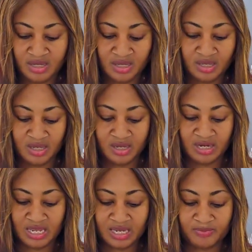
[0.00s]
and
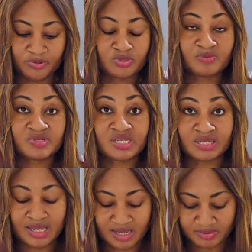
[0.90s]
I can put some
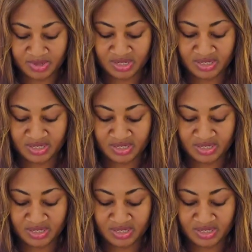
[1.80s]
salami